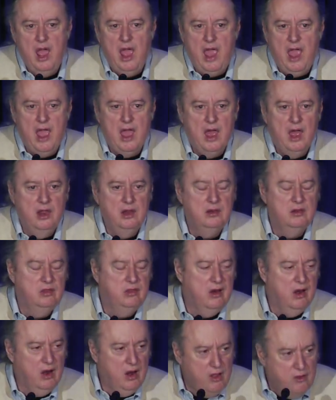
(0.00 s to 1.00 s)
And
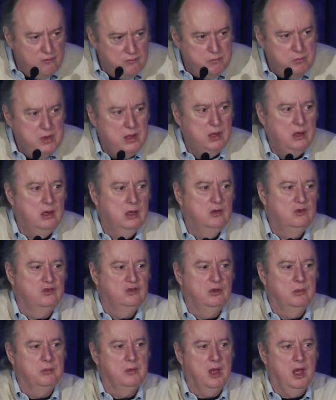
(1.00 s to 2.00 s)
there have been
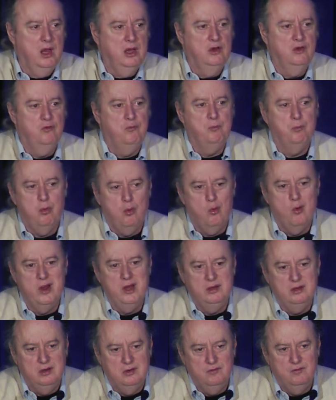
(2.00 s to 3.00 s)
some kind of
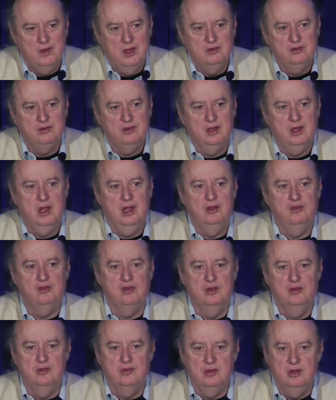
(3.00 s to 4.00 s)
point
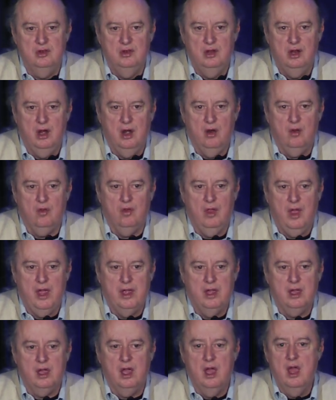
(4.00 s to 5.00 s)
investigations in there,
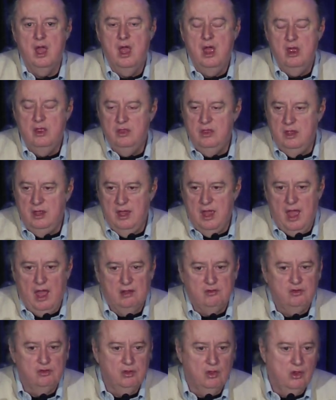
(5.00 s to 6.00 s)
like the
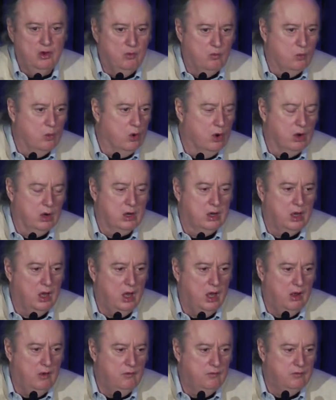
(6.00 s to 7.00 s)
excellent work
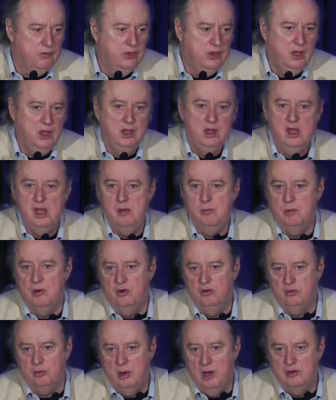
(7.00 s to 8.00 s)
of the
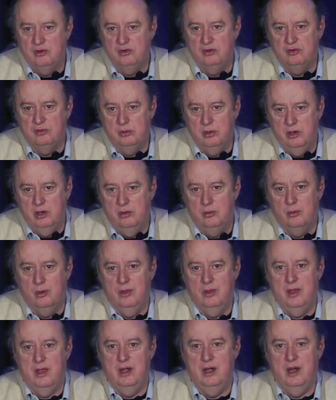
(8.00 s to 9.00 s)
Keepers Registry and
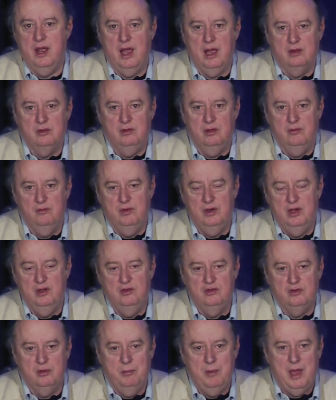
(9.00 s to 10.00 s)
related
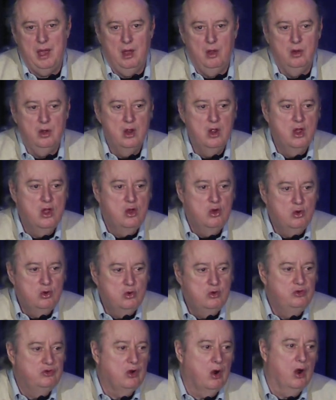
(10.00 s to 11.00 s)
activities about
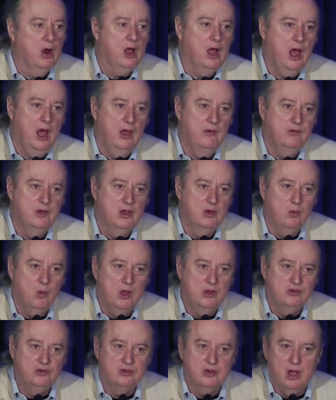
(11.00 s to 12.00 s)
who's archiving
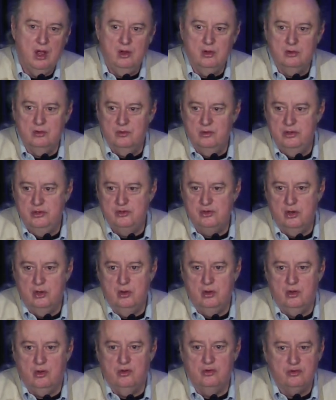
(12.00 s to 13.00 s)
what scholarly
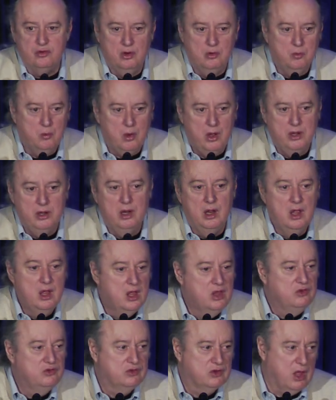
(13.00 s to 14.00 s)
journals and what
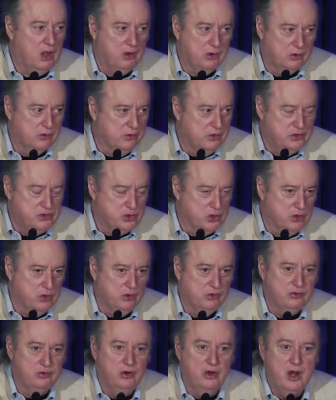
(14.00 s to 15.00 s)
scholarly
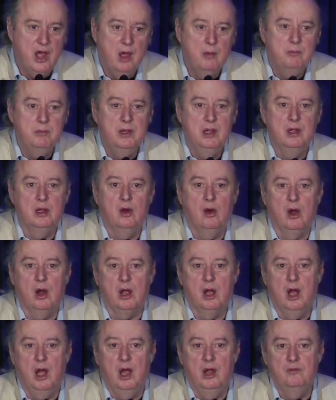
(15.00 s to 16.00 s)
journals are not being
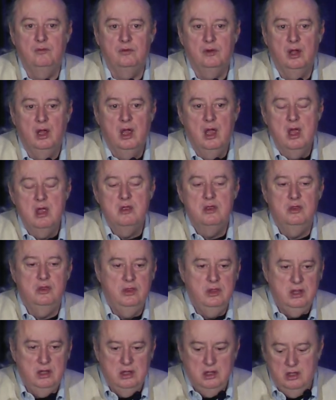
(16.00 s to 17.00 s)
archived.
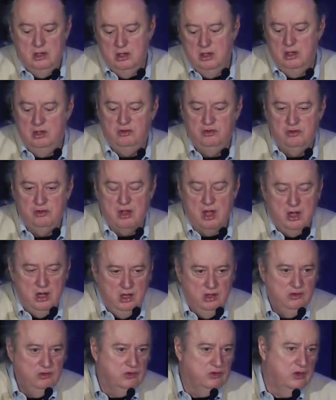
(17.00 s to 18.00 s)
The
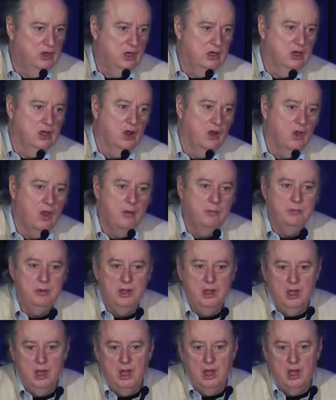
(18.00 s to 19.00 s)
studies that
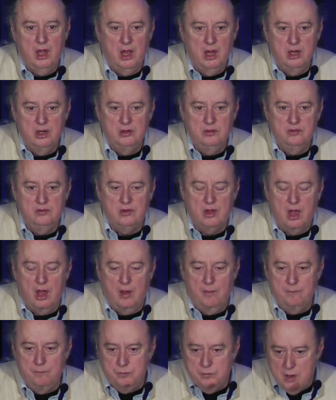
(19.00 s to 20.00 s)
Columbia and
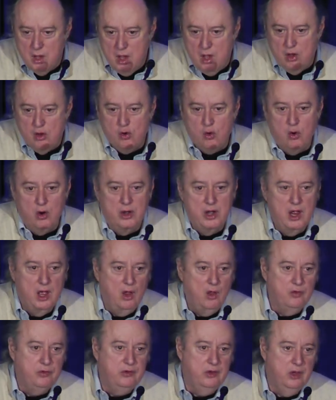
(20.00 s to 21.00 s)
um,
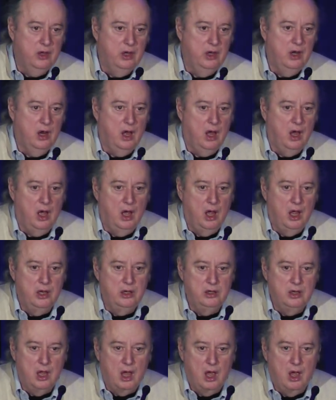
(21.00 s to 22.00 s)
Cornell did
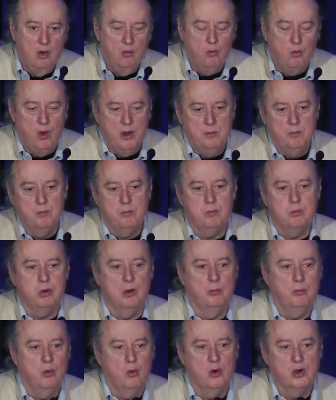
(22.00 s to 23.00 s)
on uh, what
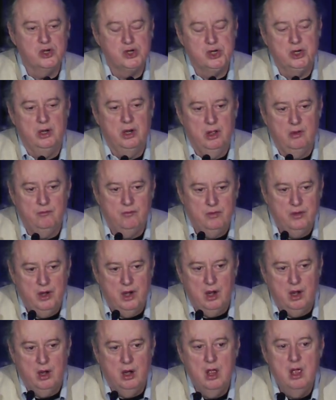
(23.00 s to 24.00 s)
proportion of
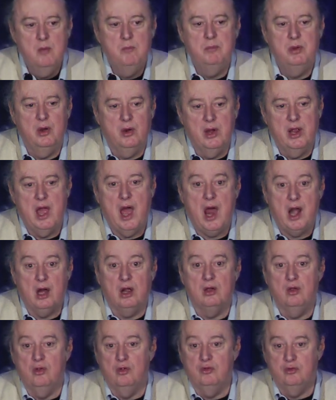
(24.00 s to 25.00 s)
their
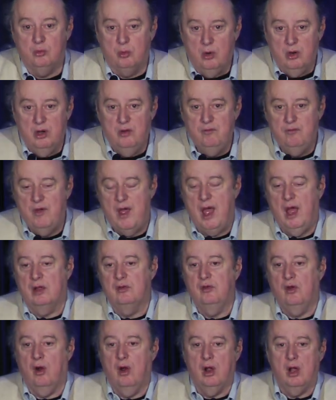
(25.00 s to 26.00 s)
periodicals were in
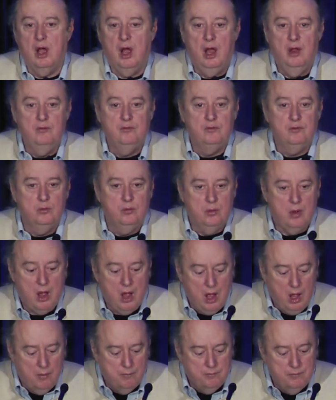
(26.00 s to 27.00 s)
fact archived.
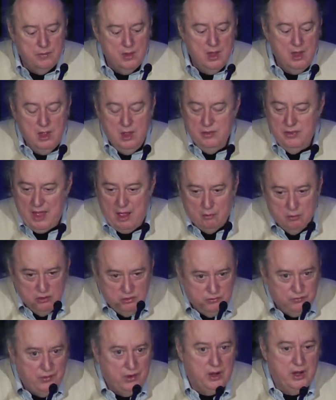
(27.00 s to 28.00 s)
Um, that
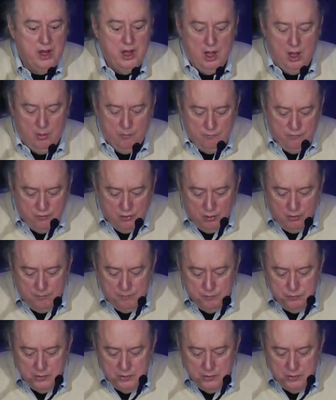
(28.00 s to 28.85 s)
was very helpful.